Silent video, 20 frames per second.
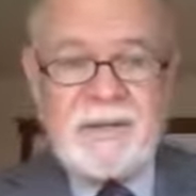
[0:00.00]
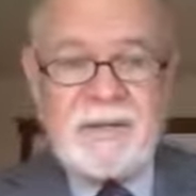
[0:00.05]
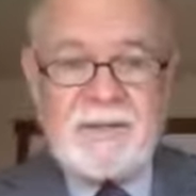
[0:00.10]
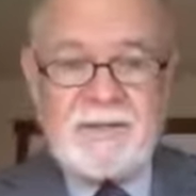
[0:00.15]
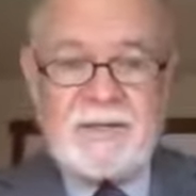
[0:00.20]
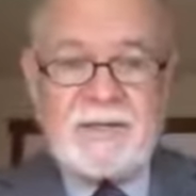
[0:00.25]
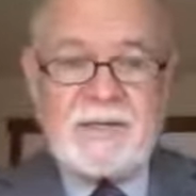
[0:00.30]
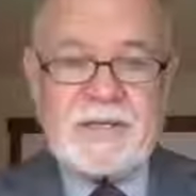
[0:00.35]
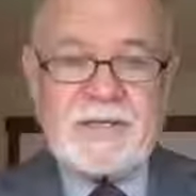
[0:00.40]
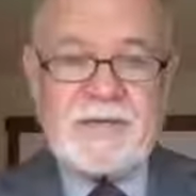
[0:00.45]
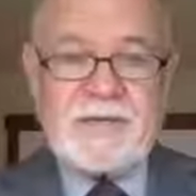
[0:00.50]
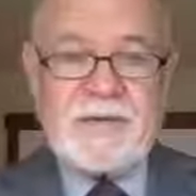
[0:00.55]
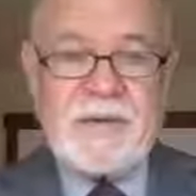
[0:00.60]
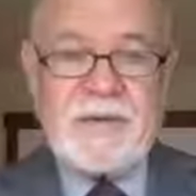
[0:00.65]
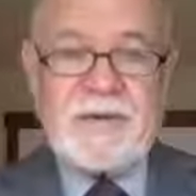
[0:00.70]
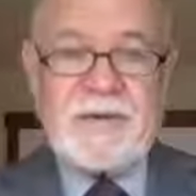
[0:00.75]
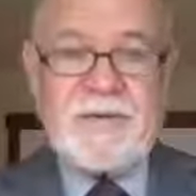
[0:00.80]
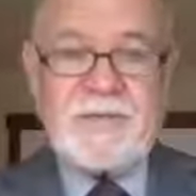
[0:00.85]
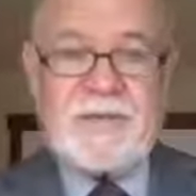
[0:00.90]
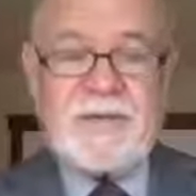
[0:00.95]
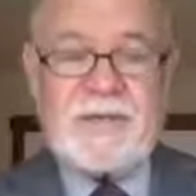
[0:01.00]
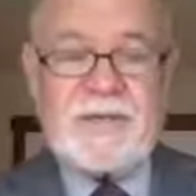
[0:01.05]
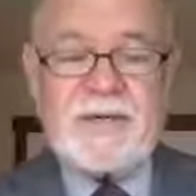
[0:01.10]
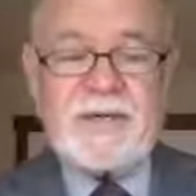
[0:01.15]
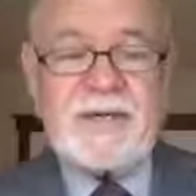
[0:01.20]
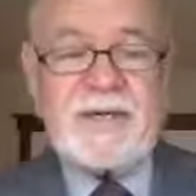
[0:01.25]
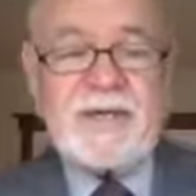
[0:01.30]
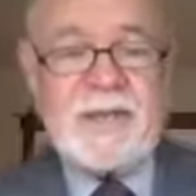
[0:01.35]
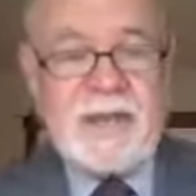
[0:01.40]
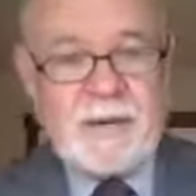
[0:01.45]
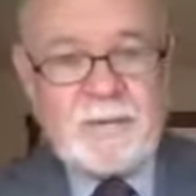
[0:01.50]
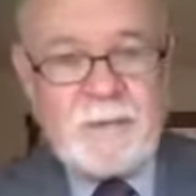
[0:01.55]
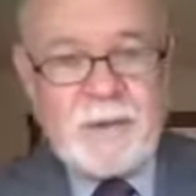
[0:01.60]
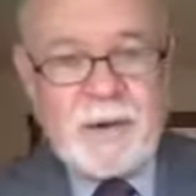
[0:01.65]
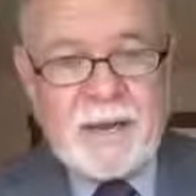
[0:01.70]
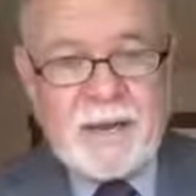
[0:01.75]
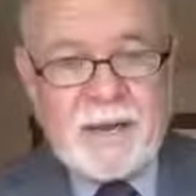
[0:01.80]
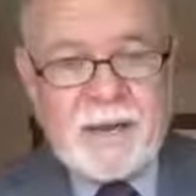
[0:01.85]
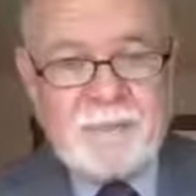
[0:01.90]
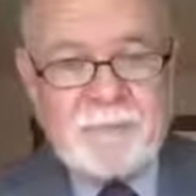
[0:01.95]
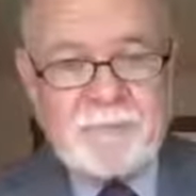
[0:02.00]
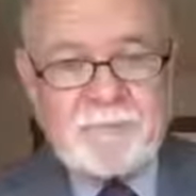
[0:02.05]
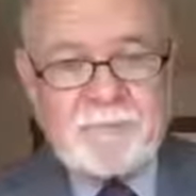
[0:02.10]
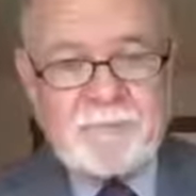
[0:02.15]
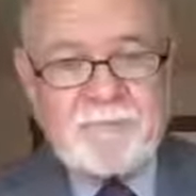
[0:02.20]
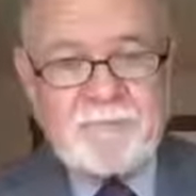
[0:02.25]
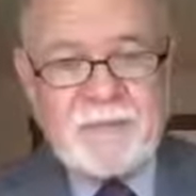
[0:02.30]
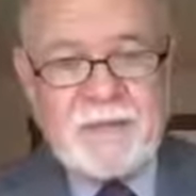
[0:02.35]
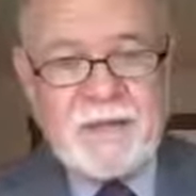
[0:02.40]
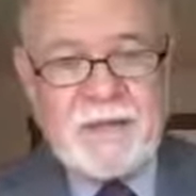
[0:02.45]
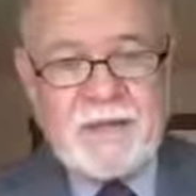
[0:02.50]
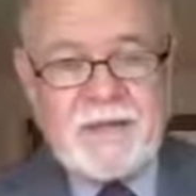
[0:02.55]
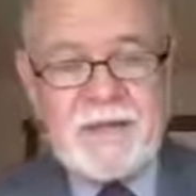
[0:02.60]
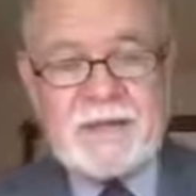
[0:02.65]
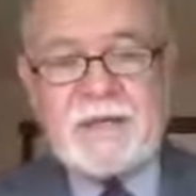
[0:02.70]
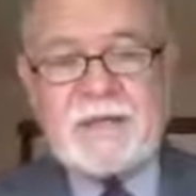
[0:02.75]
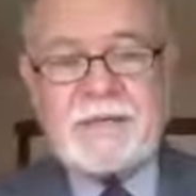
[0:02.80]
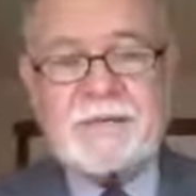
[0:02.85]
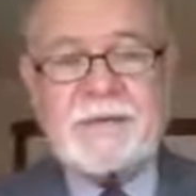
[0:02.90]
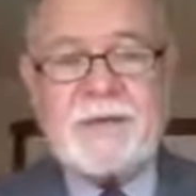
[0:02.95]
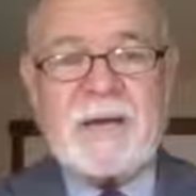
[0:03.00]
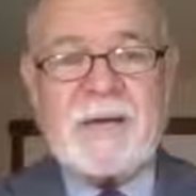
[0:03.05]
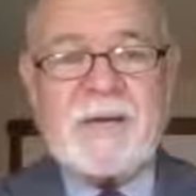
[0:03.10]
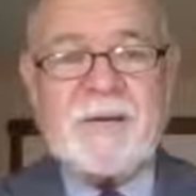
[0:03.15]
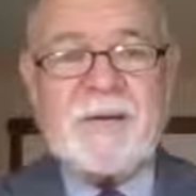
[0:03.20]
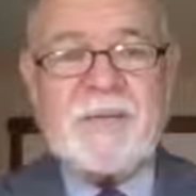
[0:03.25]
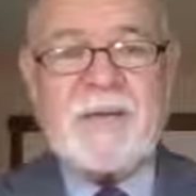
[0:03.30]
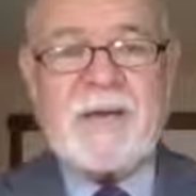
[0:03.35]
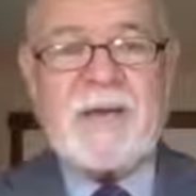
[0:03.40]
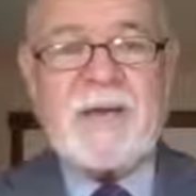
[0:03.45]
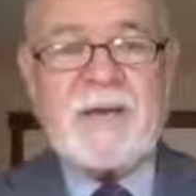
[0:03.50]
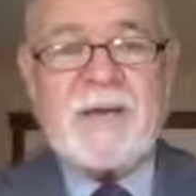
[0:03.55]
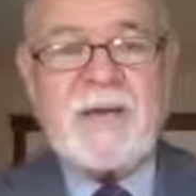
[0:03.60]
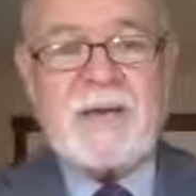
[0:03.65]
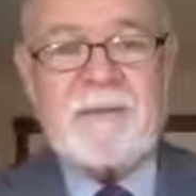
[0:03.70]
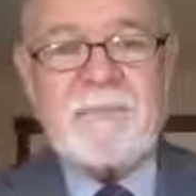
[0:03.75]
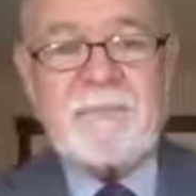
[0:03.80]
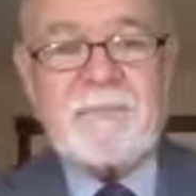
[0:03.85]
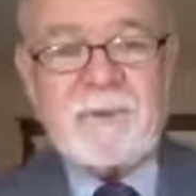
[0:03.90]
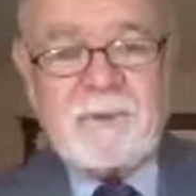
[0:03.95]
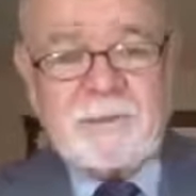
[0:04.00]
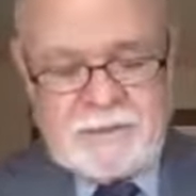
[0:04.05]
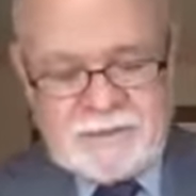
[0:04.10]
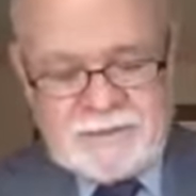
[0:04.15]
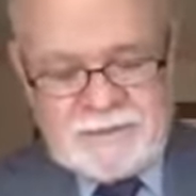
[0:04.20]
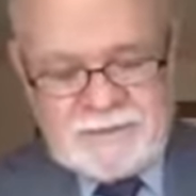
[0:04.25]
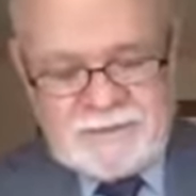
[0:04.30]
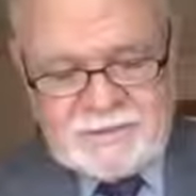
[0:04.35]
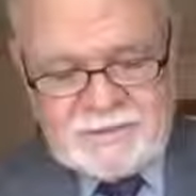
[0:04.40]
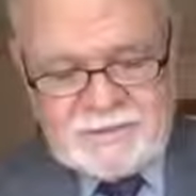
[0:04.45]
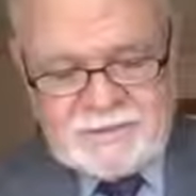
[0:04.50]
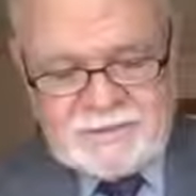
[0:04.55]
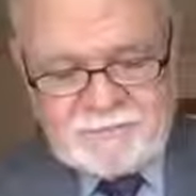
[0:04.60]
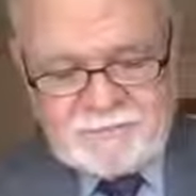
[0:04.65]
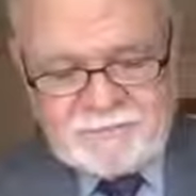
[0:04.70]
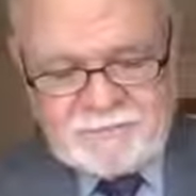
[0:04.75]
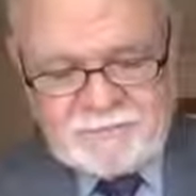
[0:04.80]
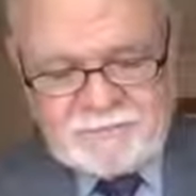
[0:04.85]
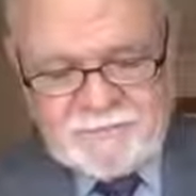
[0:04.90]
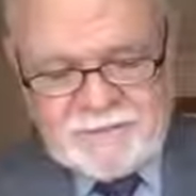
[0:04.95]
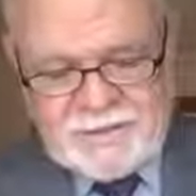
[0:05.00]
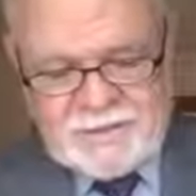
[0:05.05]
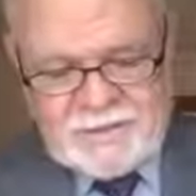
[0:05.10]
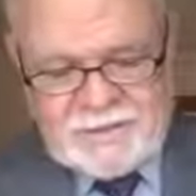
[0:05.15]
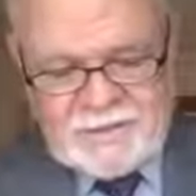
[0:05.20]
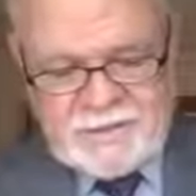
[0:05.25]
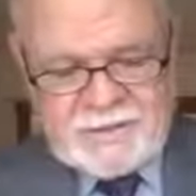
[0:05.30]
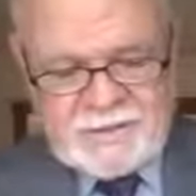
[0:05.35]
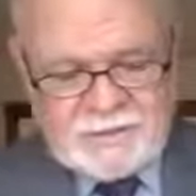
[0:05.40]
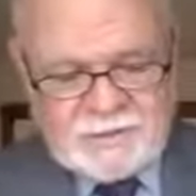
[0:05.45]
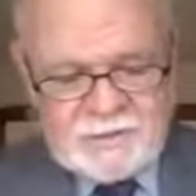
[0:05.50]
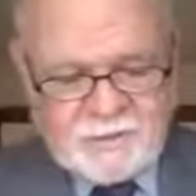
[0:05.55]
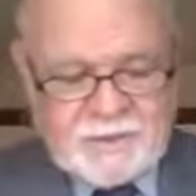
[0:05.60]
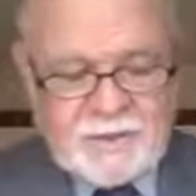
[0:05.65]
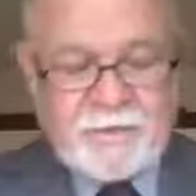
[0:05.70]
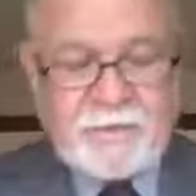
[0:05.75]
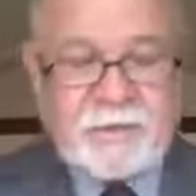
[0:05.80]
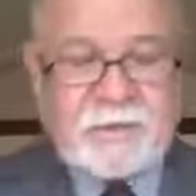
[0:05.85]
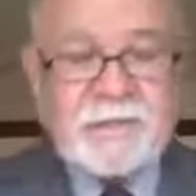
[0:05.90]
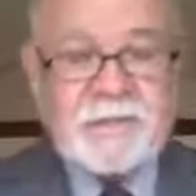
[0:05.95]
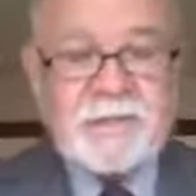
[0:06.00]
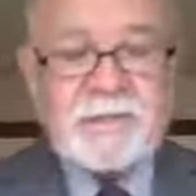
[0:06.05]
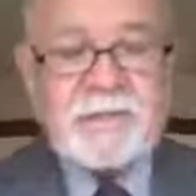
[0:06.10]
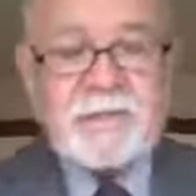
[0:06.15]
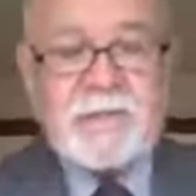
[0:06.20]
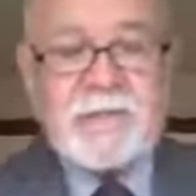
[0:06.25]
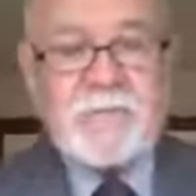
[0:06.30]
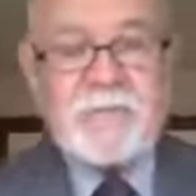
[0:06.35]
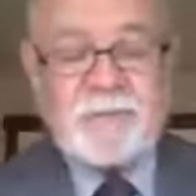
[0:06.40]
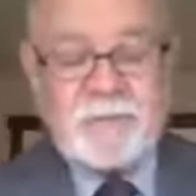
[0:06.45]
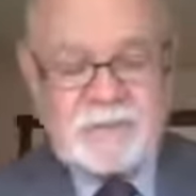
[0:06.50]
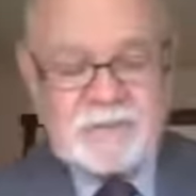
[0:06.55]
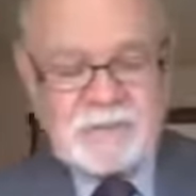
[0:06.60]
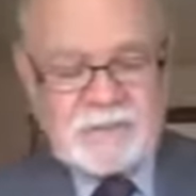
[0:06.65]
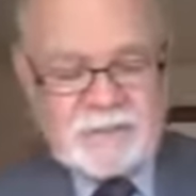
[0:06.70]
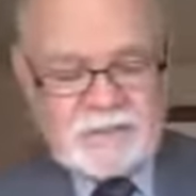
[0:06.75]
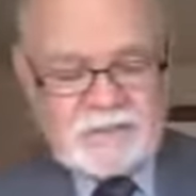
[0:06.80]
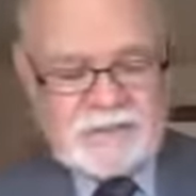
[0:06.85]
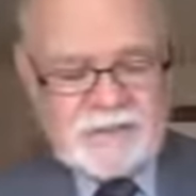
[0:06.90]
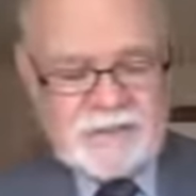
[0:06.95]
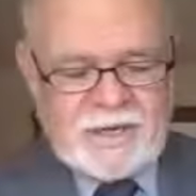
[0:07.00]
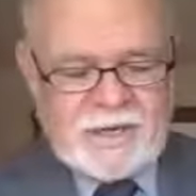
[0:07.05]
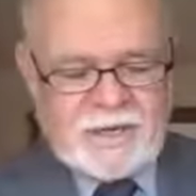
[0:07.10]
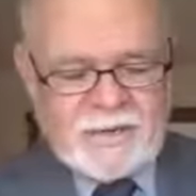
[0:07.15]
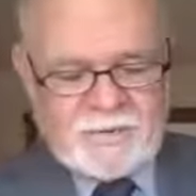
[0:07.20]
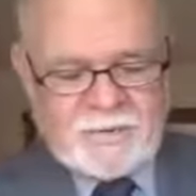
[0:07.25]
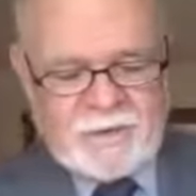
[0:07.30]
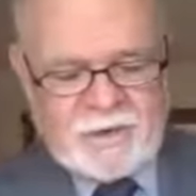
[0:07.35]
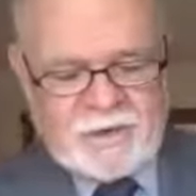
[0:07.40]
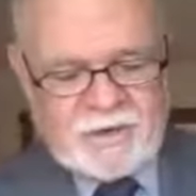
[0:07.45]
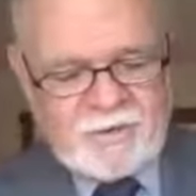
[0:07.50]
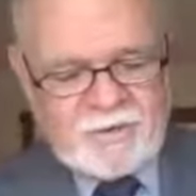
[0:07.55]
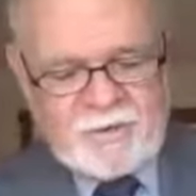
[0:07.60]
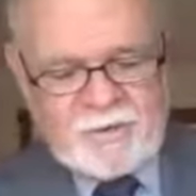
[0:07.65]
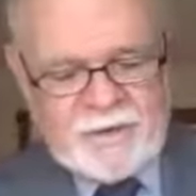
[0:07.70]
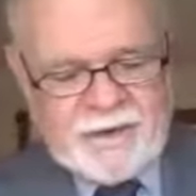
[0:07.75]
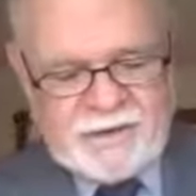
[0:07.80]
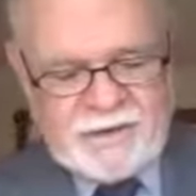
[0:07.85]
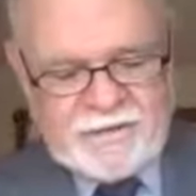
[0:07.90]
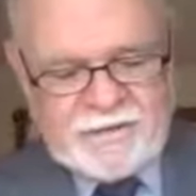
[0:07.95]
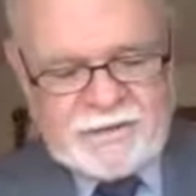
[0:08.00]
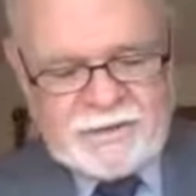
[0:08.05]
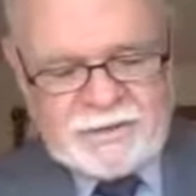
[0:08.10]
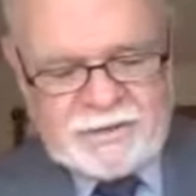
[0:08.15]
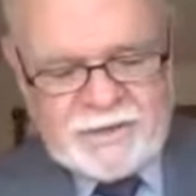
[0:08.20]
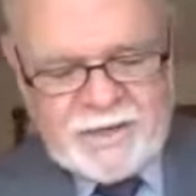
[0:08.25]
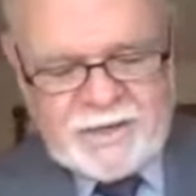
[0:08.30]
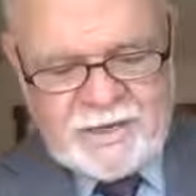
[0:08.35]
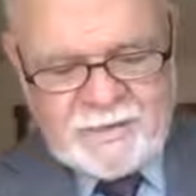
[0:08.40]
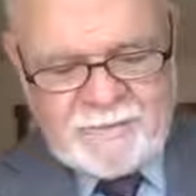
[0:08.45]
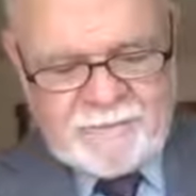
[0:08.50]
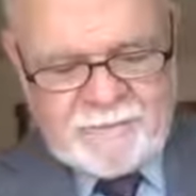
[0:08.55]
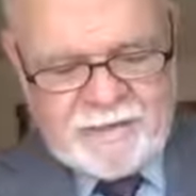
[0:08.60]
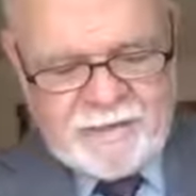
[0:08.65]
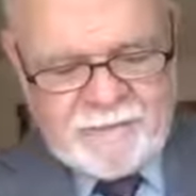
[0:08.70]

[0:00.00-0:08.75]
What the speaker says: that he's greater than Abraham, that he's greater than Moses. So here it's the emphasis on Jacob. Are you greater than Jacob?